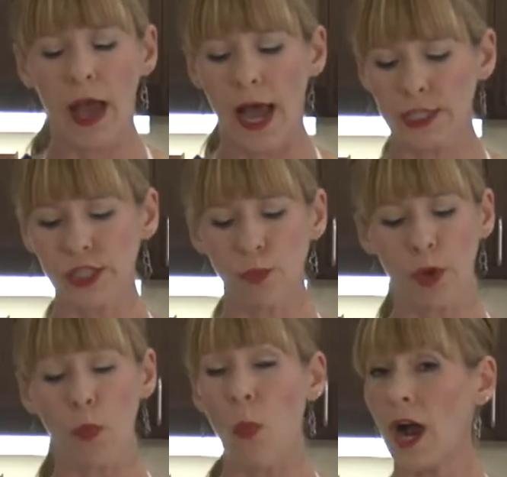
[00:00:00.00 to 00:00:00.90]
I just
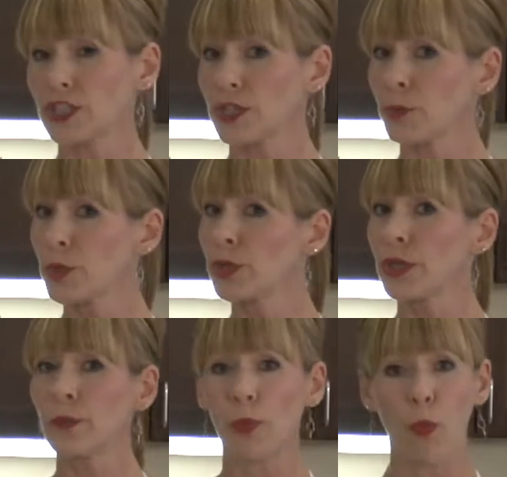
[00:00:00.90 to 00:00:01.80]
want to wash them real
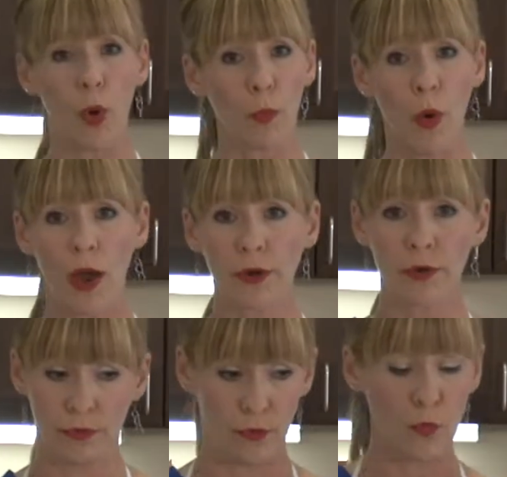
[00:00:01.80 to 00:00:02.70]
good with warm
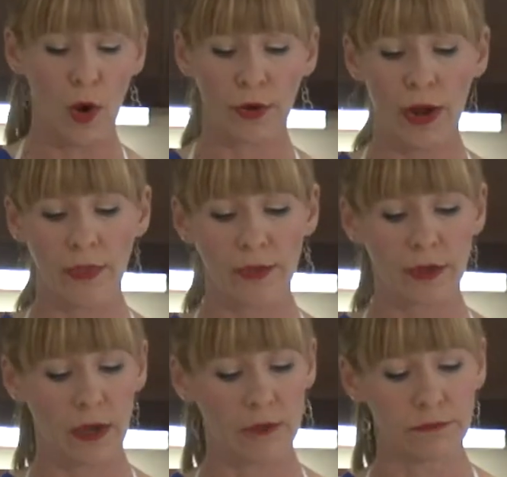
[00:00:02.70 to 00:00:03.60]
water or water out of
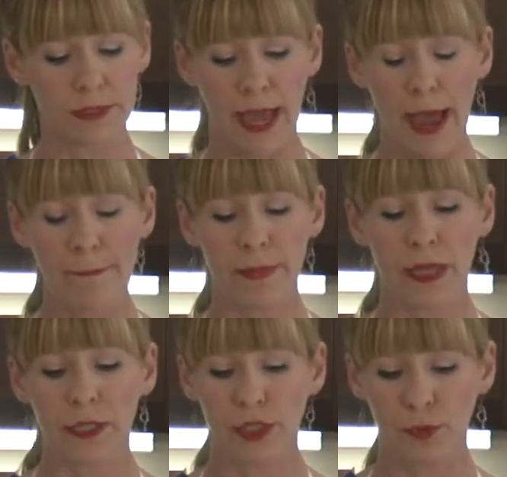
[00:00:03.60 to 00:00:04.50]
the tap.
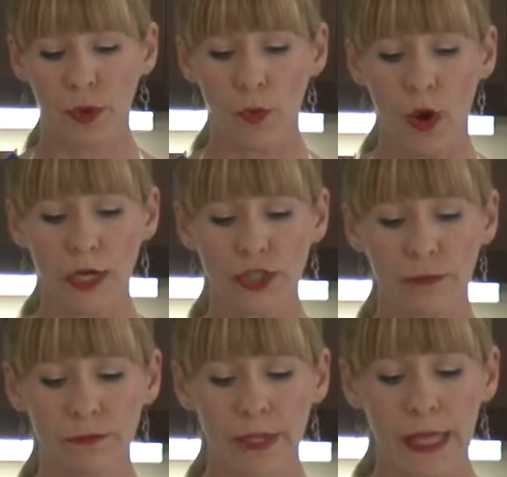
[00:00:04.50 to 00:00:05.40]
Just want to wash
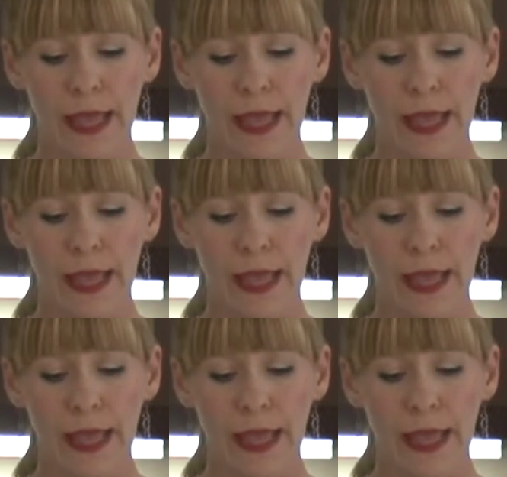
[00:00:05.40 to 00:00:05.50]
them